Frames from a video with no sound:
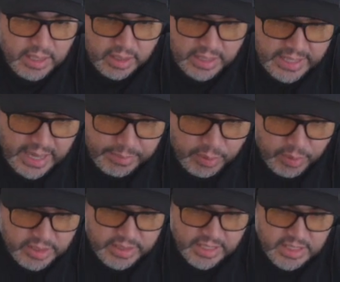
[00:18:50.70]
Look at Captain
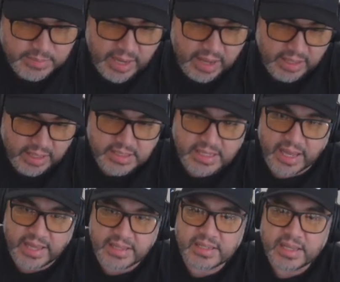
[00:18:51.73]
Rex and that smile. That looks
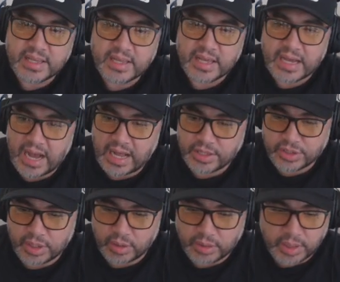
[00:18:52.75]
nice. Han
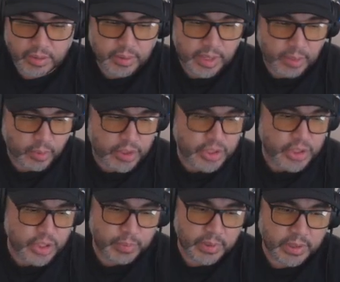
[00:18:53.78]
Solo, and where's
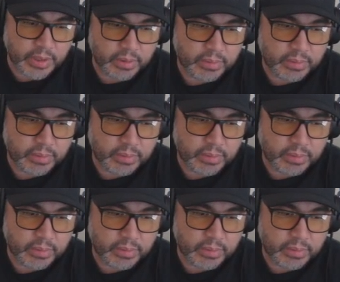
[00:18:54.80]
Chewpio?